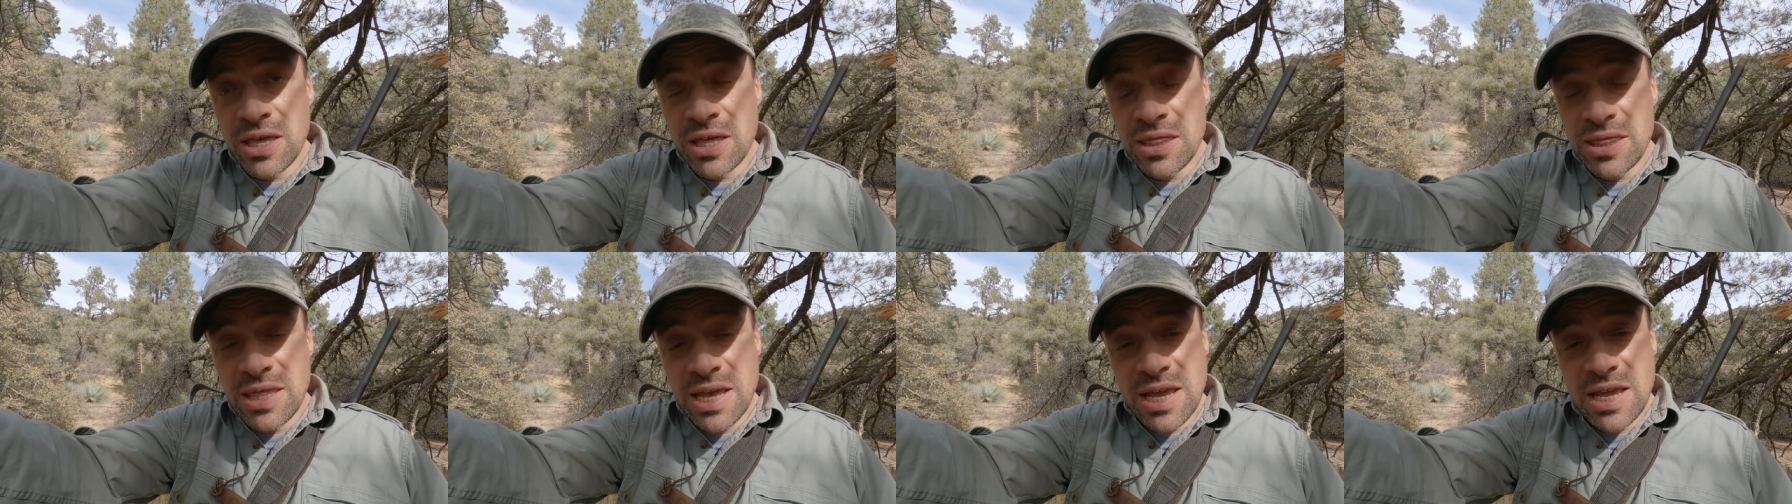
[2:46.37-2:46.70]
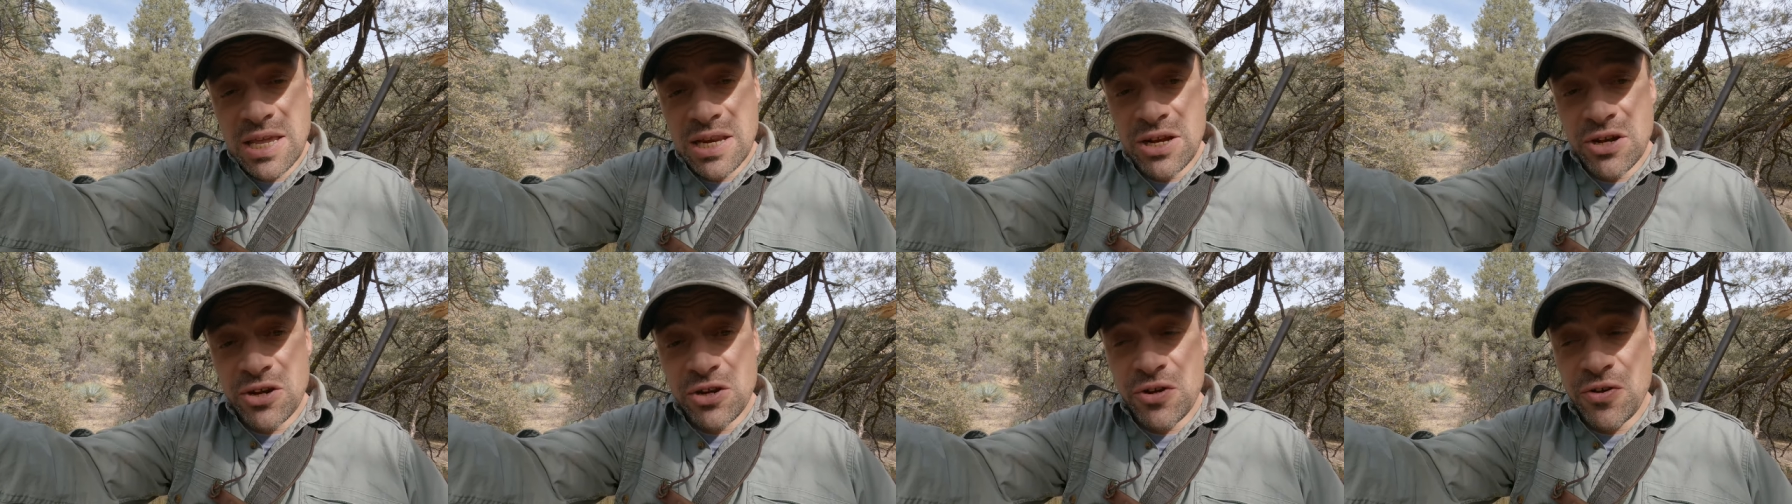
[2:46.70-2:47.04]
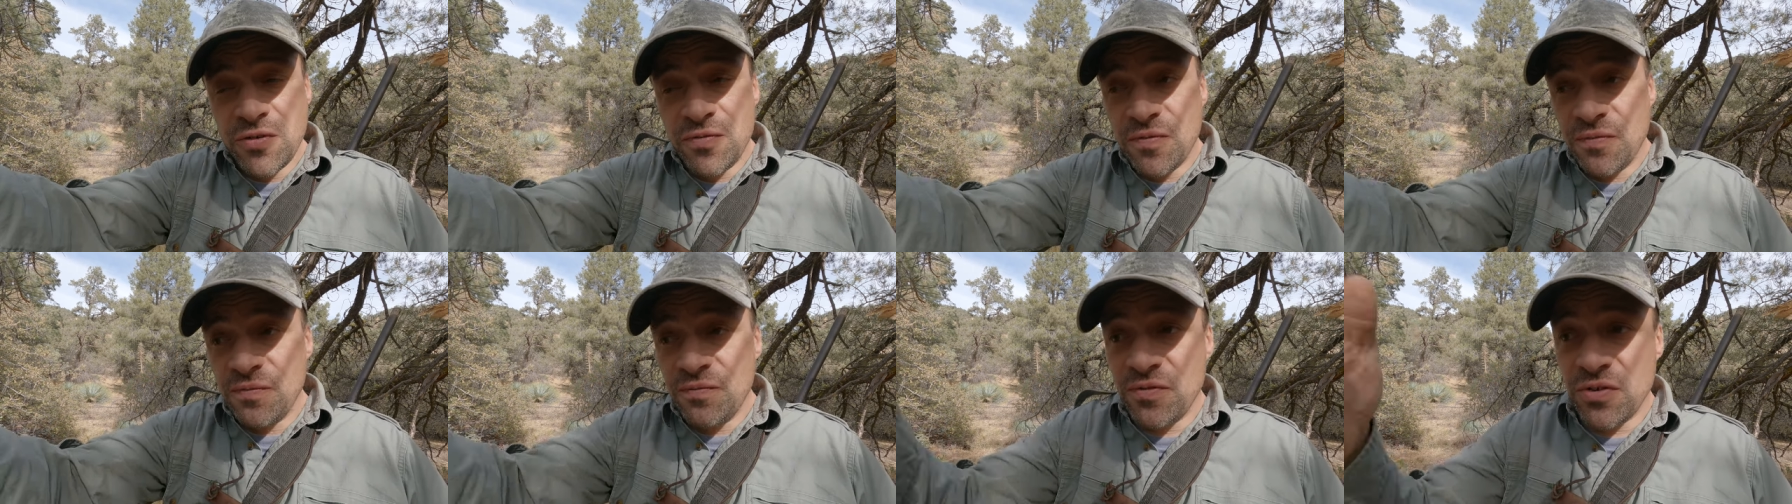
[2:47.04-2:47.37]
they can hear you
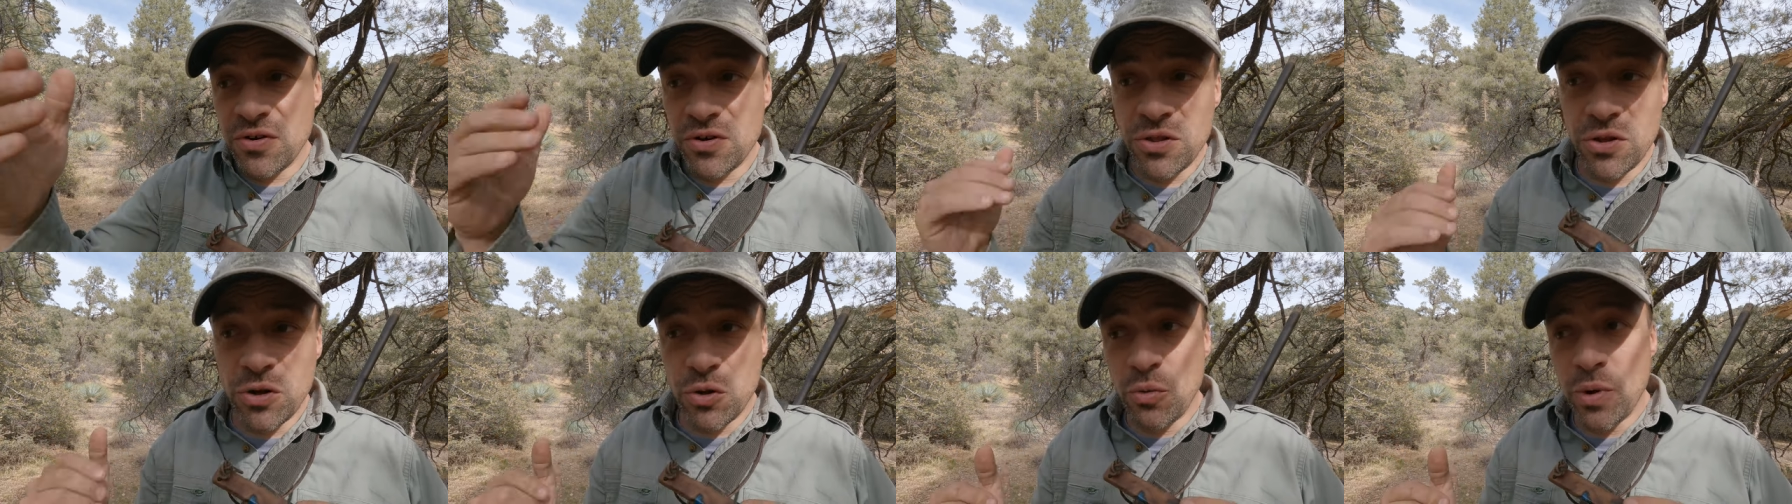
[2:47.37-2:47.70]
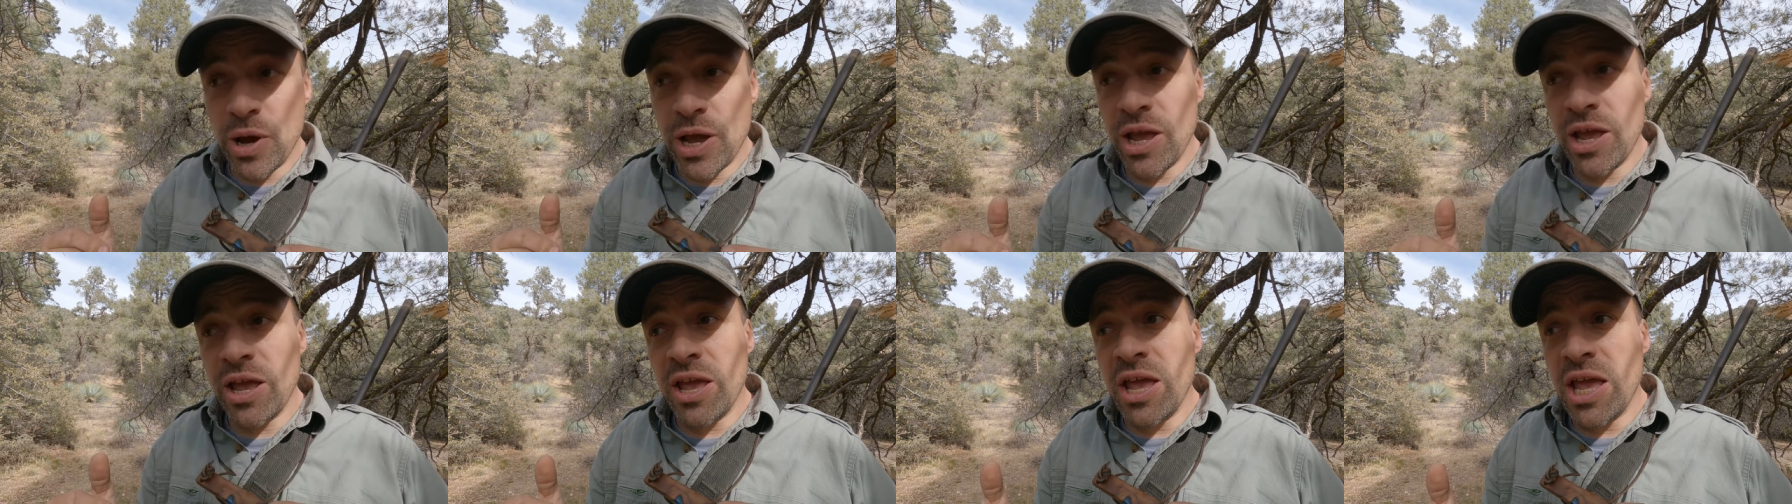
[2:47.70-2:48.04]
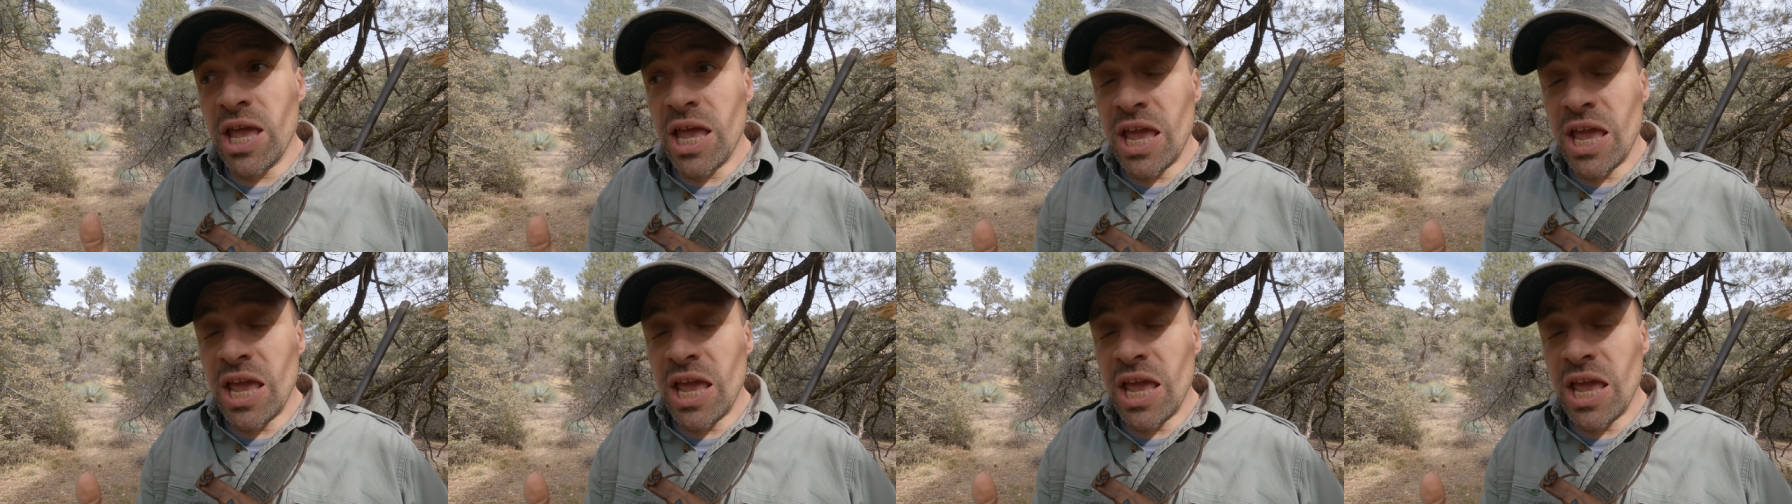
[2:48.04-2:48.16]
from further away.